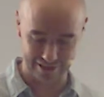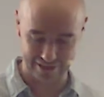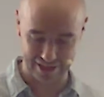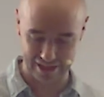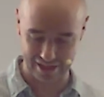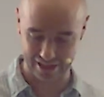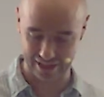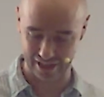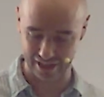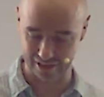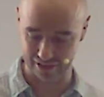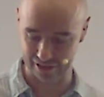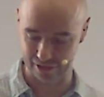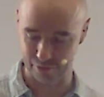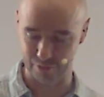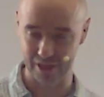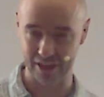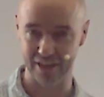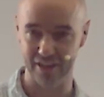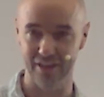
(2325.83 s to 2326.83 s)
as thinking
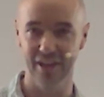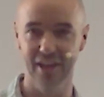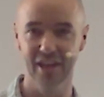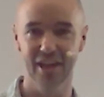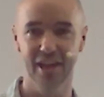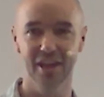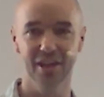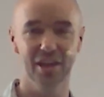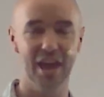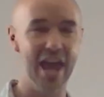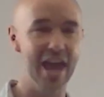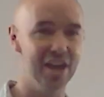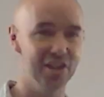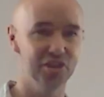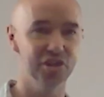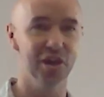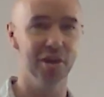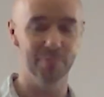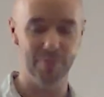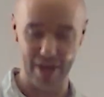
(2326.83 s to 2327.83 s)
that we can
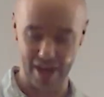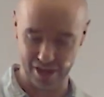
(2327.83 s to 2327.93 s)
hedge our